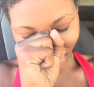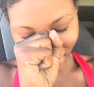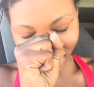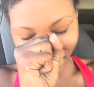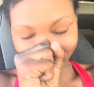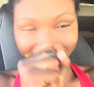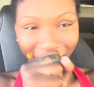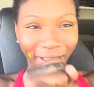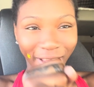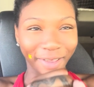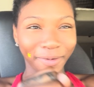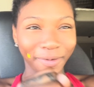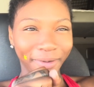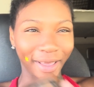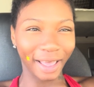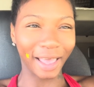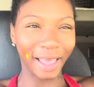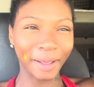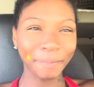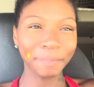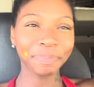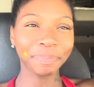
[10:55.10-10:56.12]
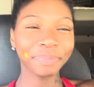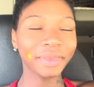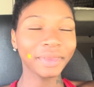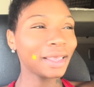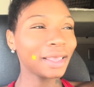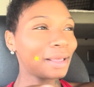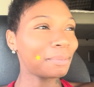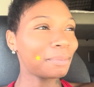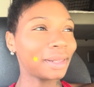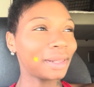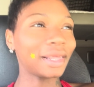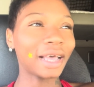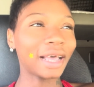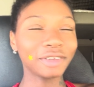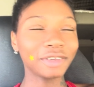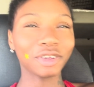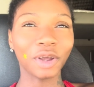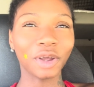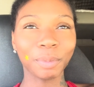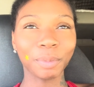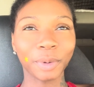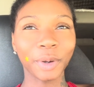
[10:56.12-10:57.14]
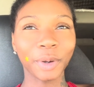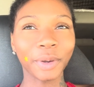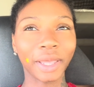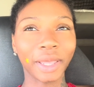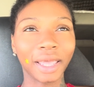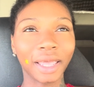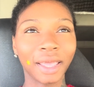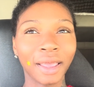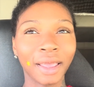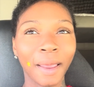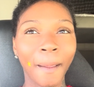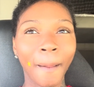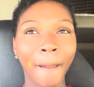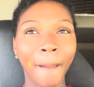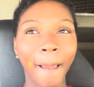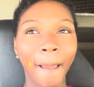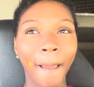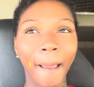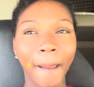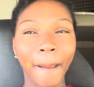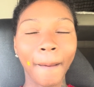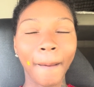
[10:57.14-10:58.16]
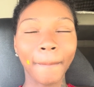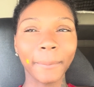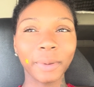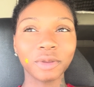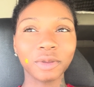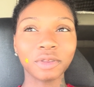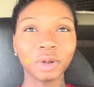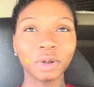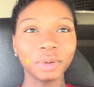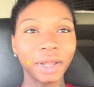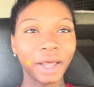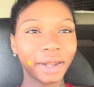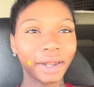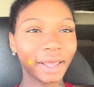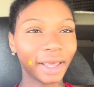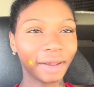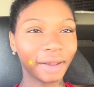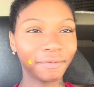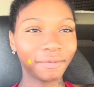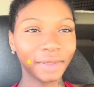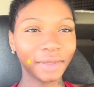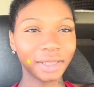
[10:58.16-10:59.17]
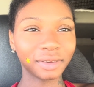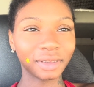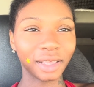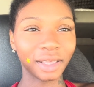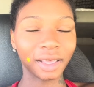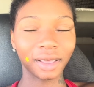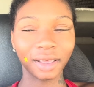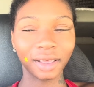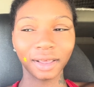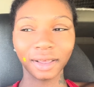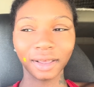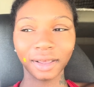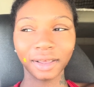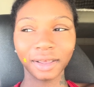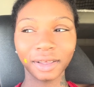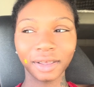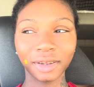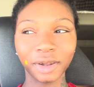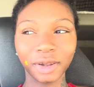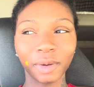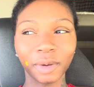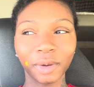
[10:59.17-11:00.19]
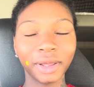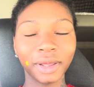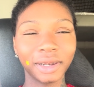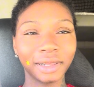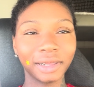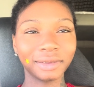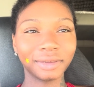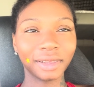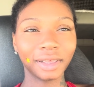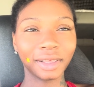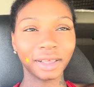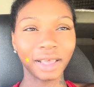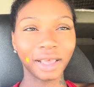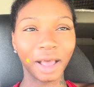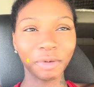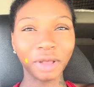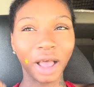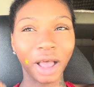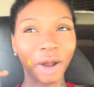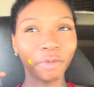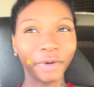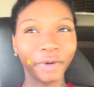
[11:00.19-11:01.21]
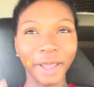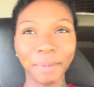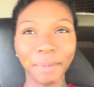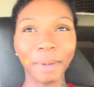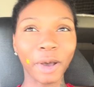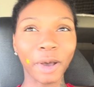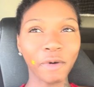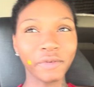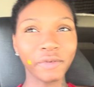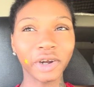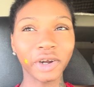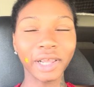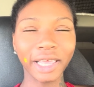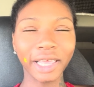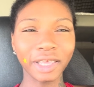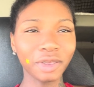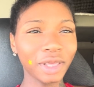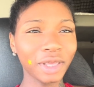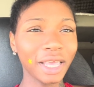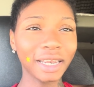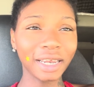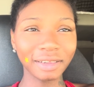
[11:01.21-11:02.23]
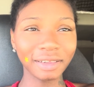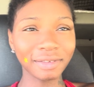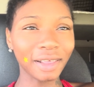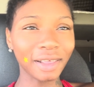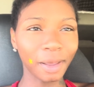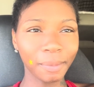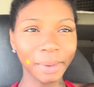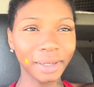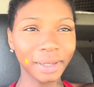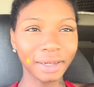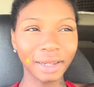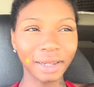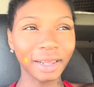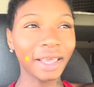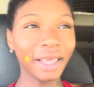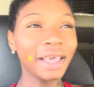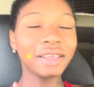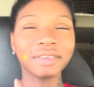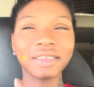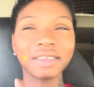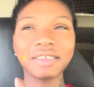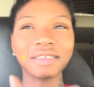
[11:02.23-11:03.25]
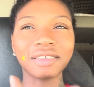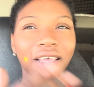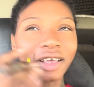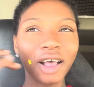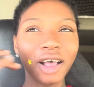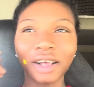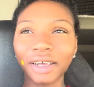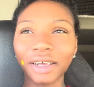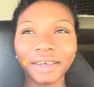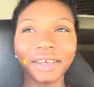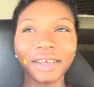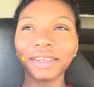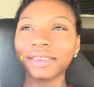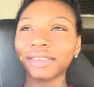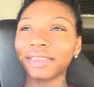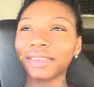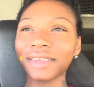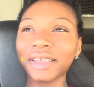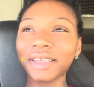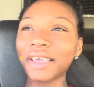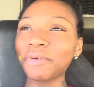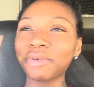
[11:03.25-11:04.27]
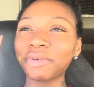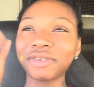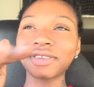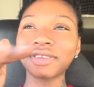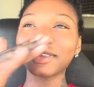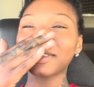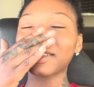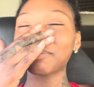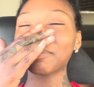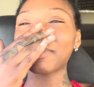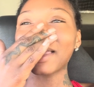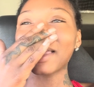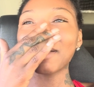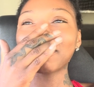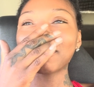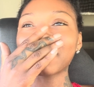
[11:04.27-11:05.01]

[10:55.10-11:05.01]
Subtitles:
Thank you, God. My lines aren't broken. So now they gotta fix it. You know, and I ran back over there like, he didn't tell me to do that. So he's like, the man was